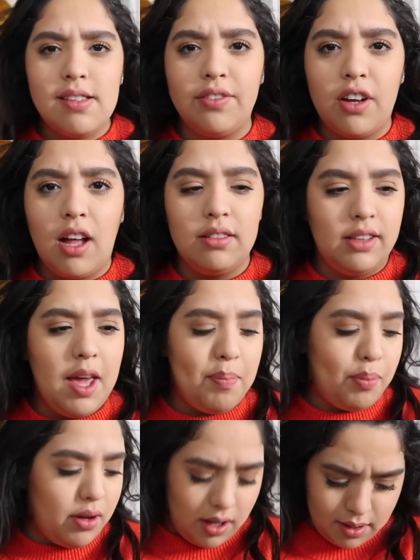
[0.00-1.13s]
I forgot lip.
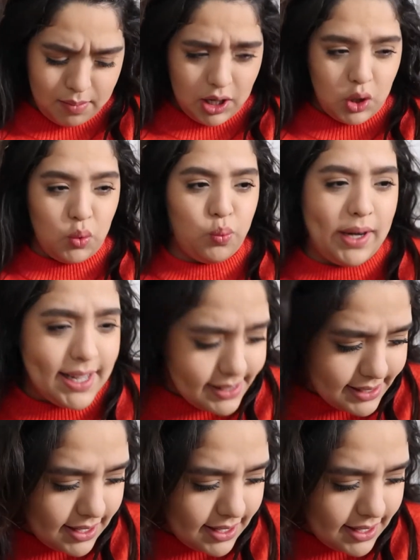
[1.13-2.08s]
Am I crazy?